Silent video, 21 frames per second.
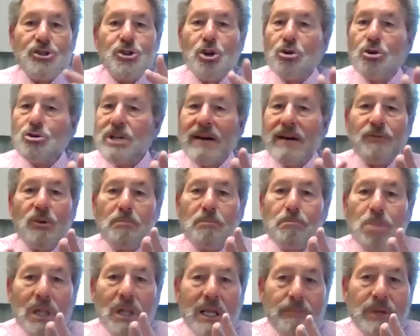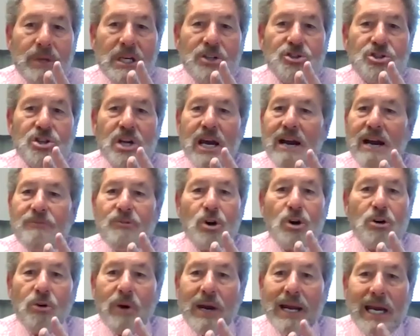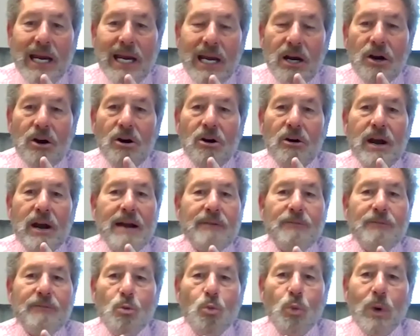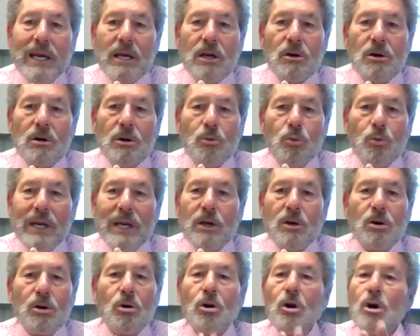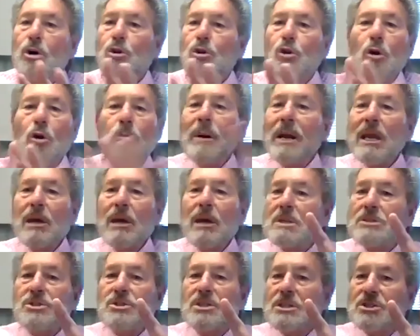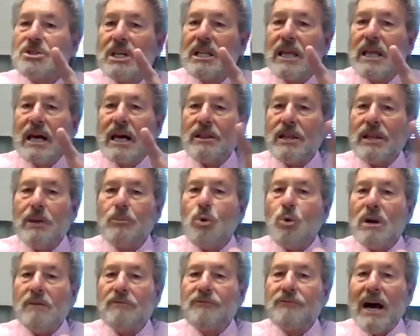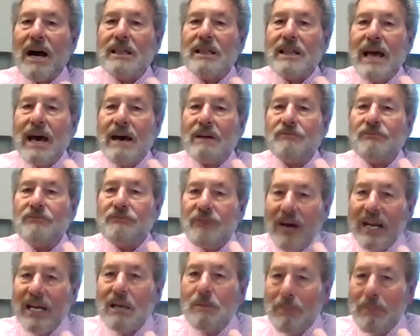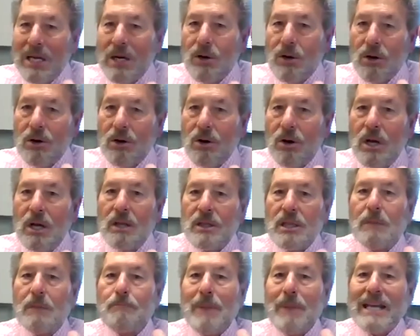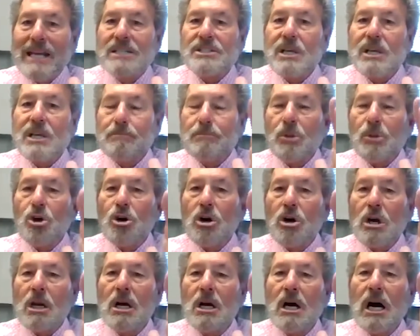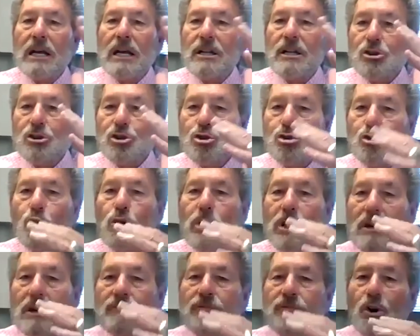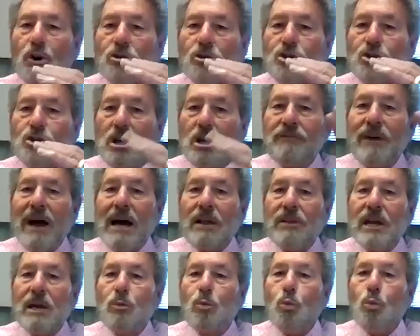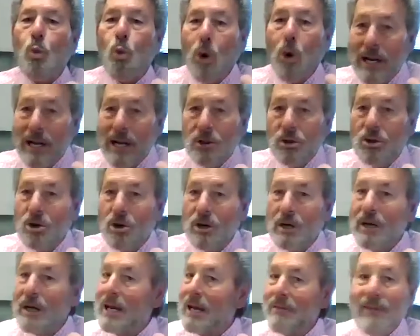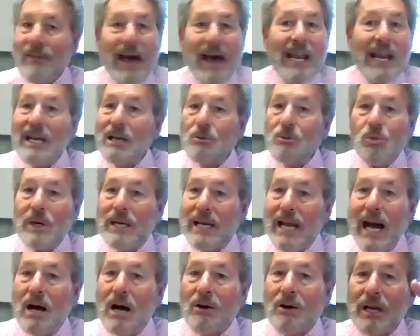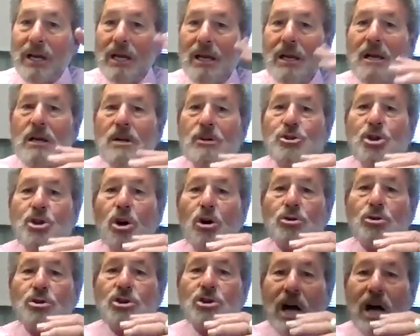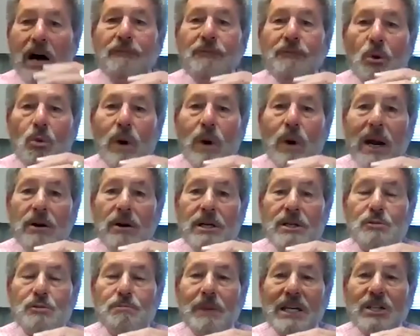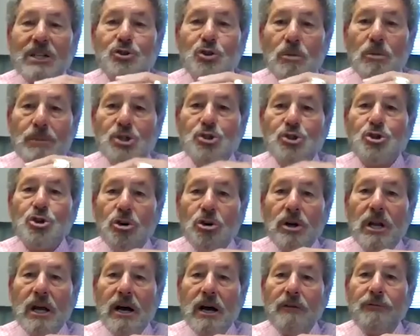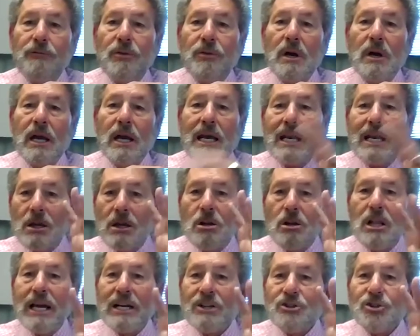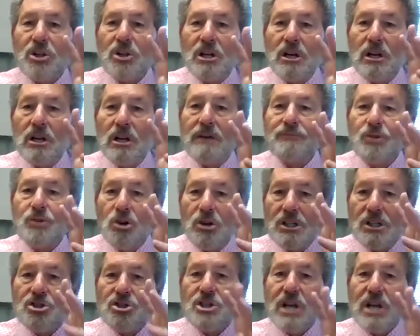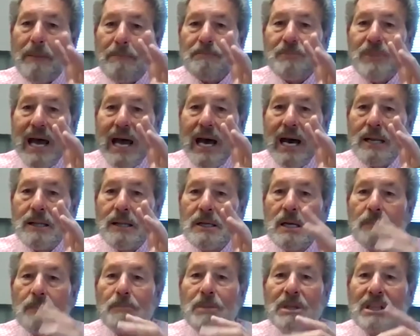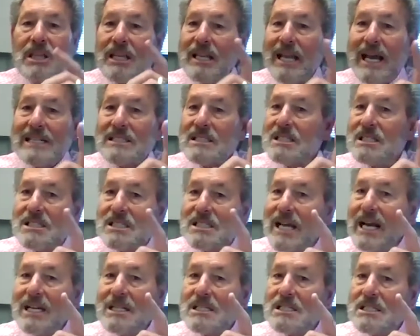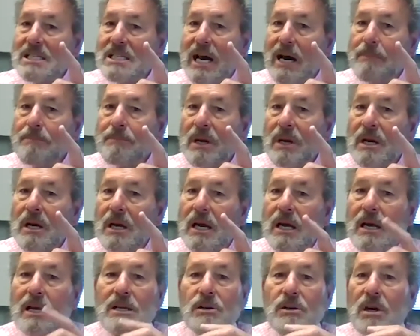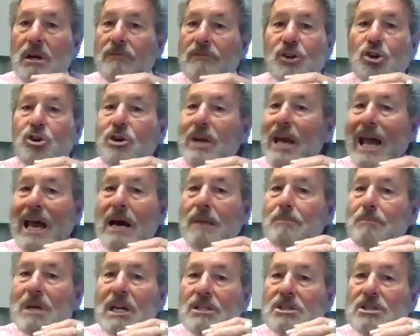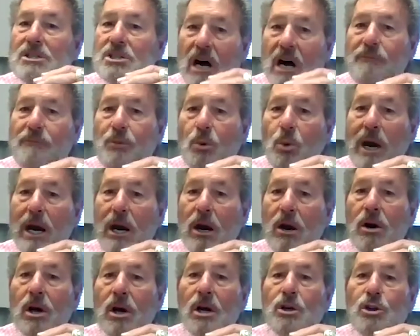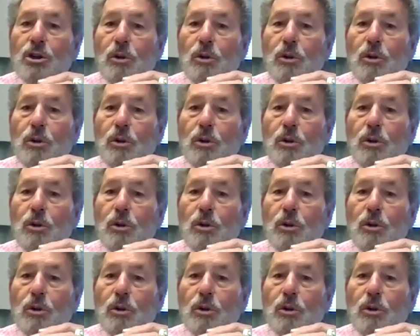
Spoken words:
that shows every blemish, every gray hair, every wrinkle. Nobody wants to see that. They want to find that funny mirror that makes them look a distorted version of how they want to look. That ain't reality. So self-awareness means you're mature enough and intellectual enough to accept that. But then that's the second step. If you can't be self-aware,